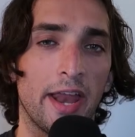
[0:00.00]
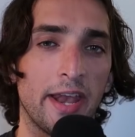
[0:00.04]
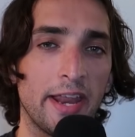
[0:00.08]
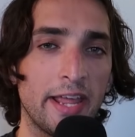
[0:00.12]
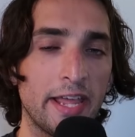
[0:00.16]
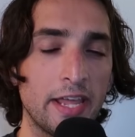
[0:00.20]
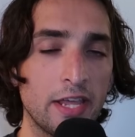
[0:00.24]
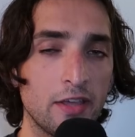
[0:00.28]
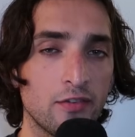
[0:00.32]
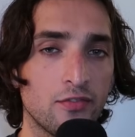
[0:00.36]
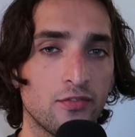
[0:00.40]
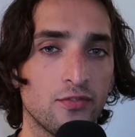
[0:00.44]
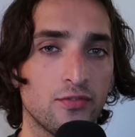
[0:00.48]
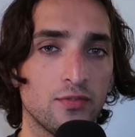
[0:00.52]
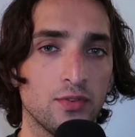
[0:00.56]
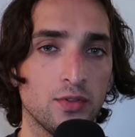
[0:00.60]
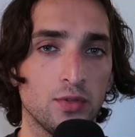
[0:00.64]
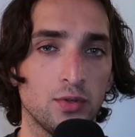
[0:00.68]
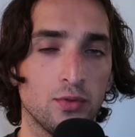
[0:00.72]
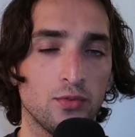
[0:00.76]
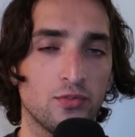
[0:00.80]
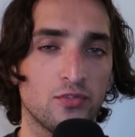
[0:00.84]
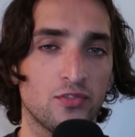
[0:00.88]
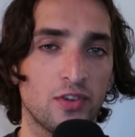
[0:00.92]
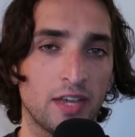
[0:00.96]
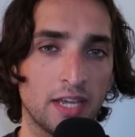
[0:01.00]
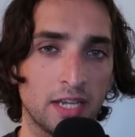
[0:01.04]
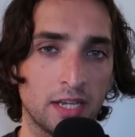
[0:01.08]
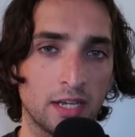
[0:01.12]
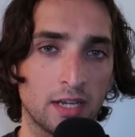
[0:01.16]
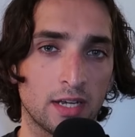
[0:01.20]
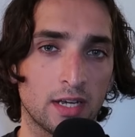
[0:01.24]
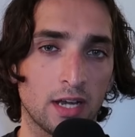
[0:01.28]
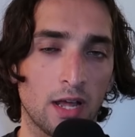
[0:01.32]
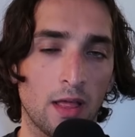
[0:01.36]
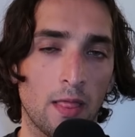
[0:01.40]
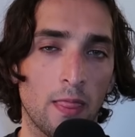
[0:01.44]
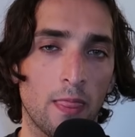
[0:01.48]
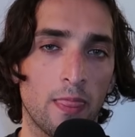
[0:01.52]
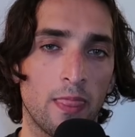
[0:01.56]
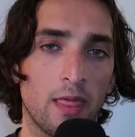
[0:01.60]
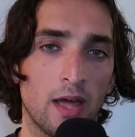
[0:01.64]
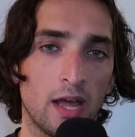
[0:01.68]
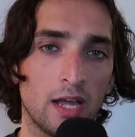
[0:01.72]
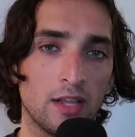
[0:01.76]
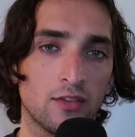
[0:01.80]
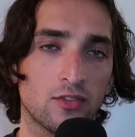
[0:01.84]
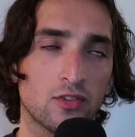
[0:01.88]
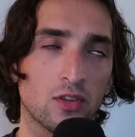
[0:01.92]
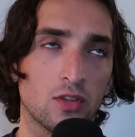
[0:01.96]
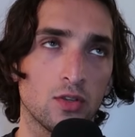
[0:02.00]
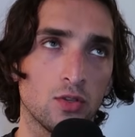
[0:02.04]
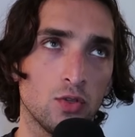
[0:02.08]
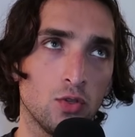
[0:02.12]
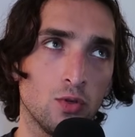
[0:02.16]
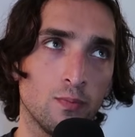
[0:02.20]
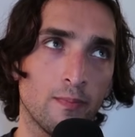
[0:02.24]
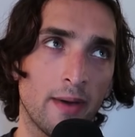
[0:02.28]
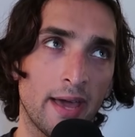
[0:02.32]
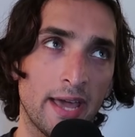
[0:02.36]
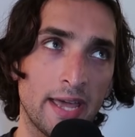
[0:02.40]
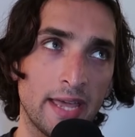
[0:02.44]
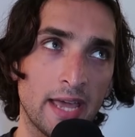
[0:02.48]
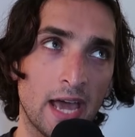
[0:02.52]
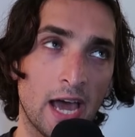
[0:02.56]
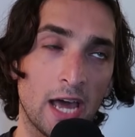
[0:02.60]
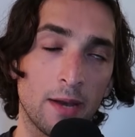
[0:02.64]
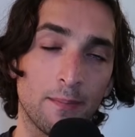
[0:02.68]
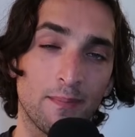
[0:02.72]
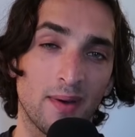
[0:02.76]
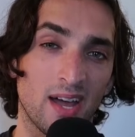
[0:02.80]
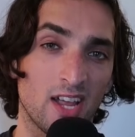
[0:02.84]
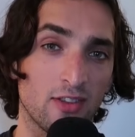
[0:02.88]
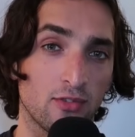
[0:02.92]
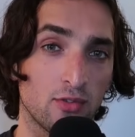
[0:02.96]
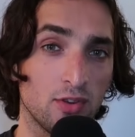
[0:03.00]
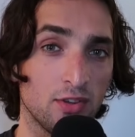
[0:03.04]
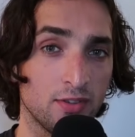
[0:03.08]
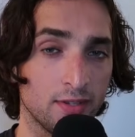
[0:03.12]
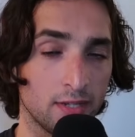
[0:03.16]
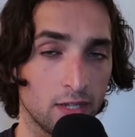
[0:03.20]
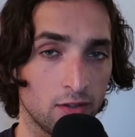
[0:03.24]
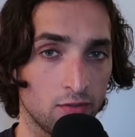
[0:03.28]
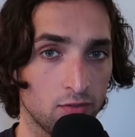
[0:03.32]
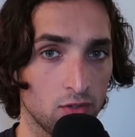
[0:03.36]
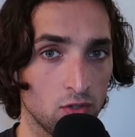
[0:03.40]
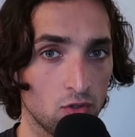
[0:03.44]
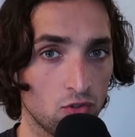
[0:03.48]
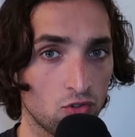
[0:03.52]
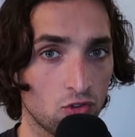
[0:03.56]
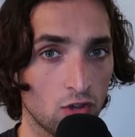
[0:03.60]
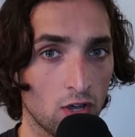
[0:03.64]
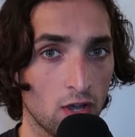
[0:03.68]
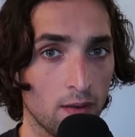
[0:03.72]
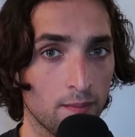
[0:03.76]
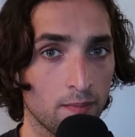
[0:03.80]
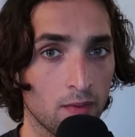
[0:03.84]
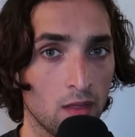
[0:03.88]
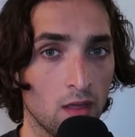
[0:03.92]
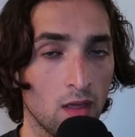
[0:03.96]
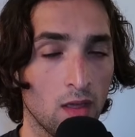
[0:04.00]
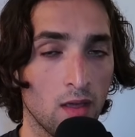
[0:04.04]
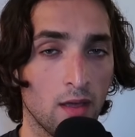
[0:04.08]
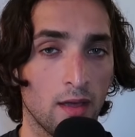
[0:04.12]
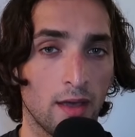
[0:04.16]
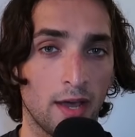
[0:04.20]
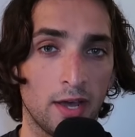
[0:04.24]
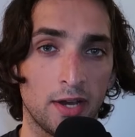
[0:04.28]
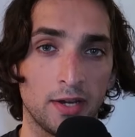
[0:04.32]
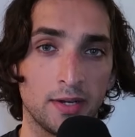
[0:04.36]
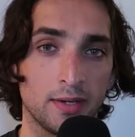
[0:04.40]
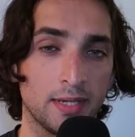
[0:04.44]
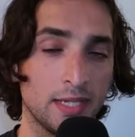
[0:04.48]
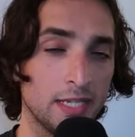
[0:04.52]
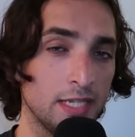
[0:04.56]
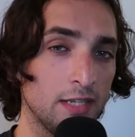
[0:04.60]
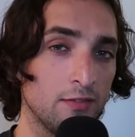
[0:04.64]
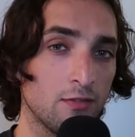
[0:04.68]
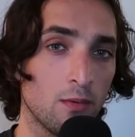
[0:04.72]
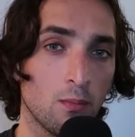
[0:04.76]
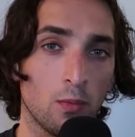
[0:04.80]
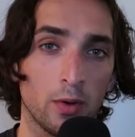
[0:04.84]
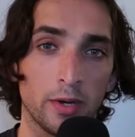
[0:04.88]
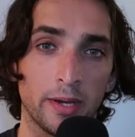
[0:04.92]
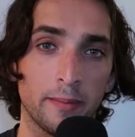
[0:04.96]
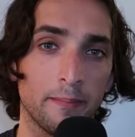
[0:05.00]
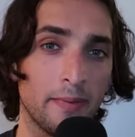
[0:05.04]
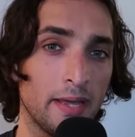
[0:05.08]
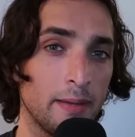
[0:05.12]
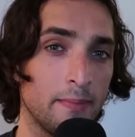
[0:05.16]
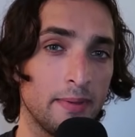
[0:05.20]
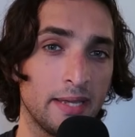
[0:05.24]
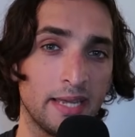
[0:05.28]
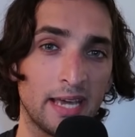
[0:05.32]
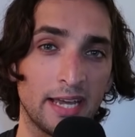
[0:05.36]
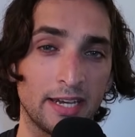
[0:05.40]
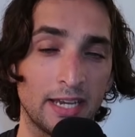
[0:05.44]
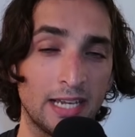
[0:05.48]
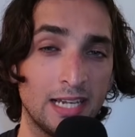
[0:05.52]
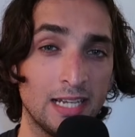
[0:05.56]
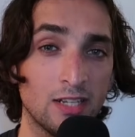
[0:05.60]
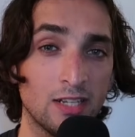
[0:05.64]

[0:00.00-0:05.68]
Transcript: And if you think that you may add batteries in the future and even want to maybe add a